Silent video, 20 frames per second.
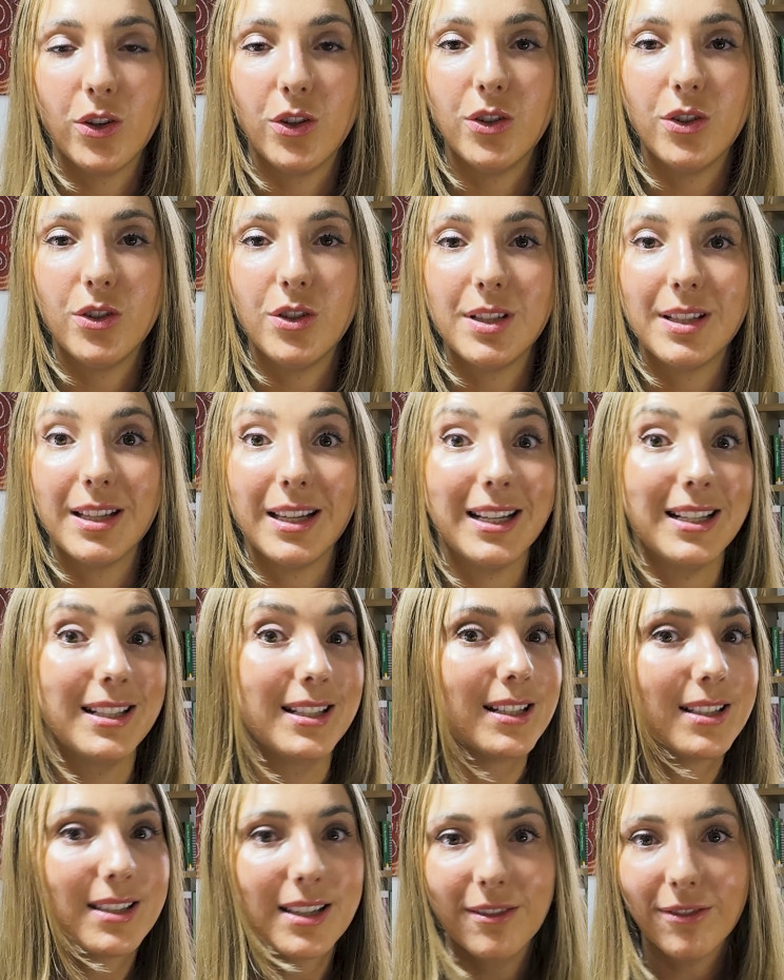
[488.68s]
Use
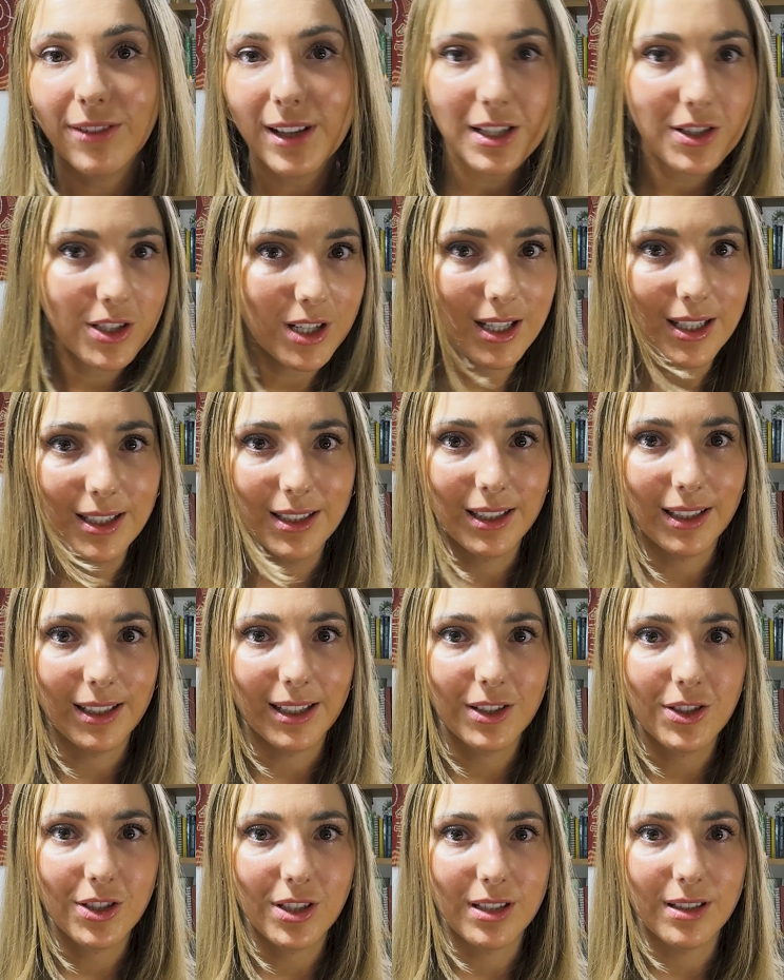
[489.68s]
existing flashcard
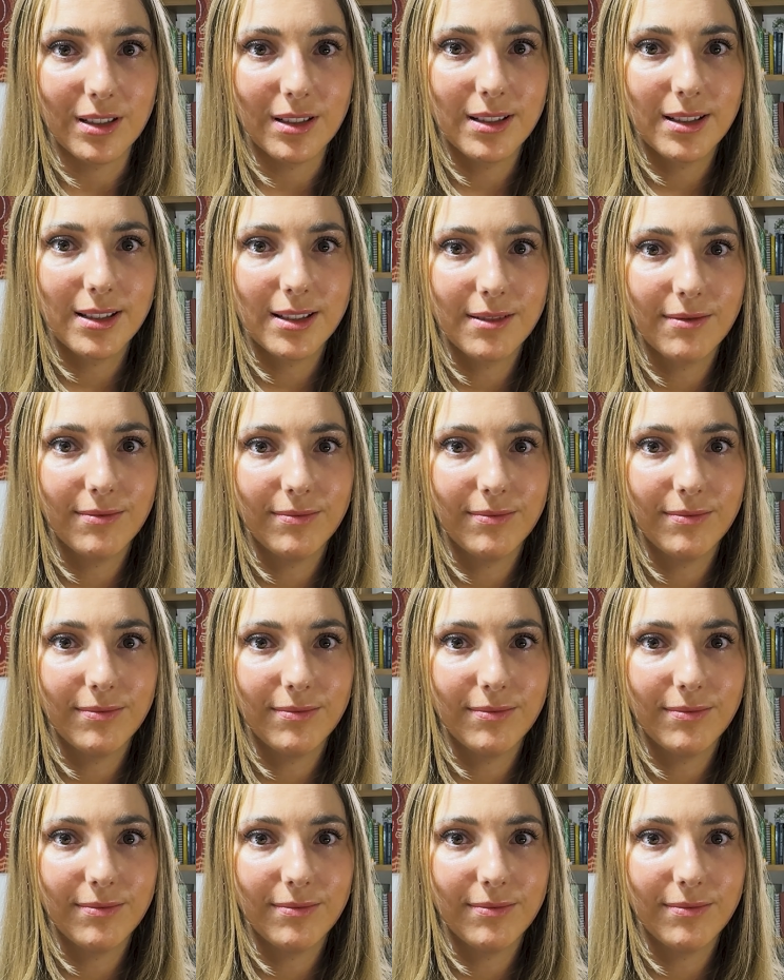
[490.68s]
collections.